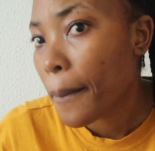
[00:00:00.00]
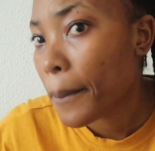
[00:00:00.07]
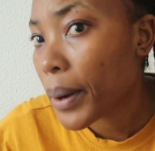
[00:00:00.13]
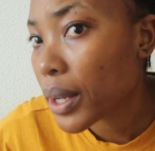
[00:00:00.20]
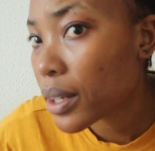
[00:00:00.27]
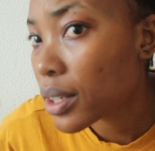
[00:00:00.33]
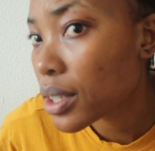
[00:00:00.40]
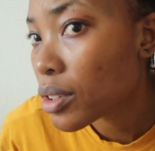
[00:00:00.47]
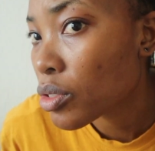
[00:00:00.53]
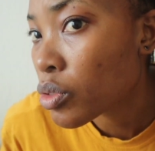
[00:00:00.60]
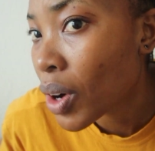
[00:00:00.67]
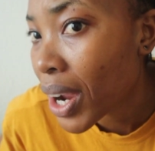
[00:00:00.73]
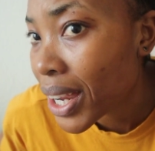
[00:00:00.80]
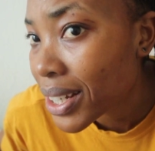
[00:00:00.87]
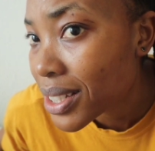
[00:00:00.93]
but
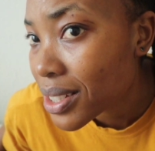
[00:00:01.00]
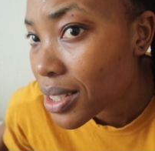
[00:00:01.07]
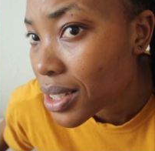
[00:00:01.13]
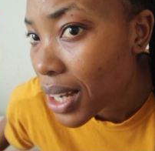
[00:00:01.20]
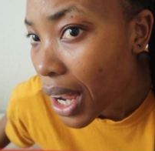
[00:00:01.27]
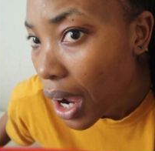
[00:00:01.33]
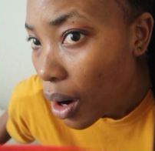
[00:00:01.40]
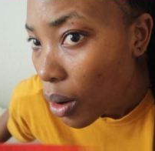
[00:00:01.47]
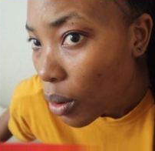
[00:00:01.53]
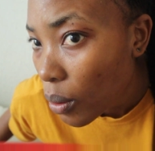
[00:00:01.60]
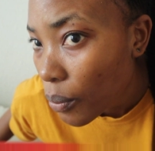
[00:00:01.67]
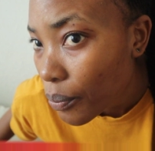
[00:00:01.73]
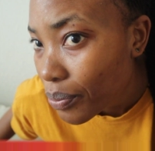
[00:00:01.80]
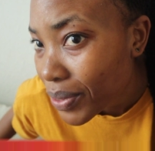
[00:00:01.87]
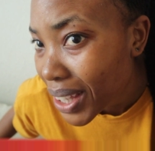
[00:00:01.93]
right
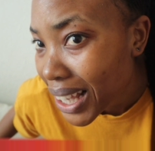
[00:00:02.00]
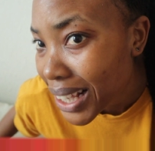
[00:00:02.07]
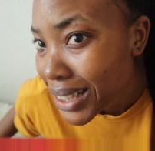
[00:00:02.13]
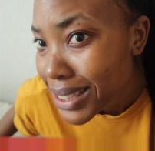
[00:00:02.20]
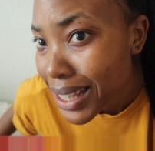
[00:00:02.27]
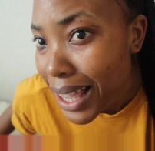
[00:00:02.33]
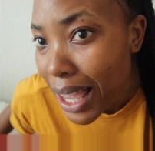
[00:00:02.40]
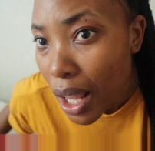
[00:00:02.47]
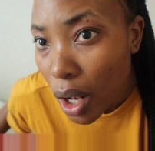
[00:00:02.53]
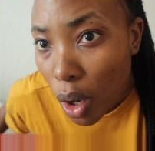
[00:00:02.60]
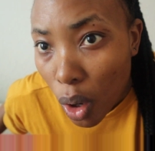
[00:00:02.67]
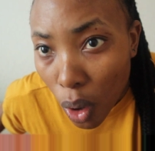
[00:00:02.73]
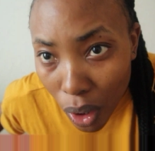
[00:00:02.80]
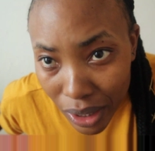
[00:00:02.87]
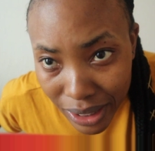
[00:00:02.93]
now it's a
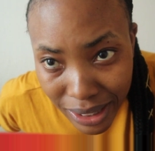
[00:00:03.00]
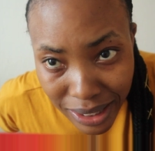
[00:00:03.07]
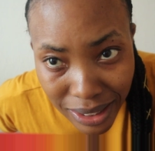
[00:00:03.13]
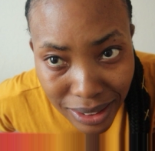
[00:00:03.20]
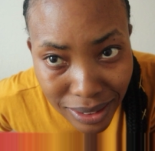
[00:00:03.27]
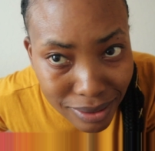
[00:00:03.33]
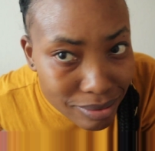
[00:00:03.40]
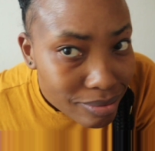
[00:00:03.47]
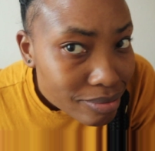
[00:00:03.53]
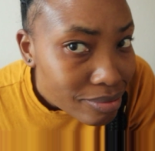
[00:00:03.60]
lot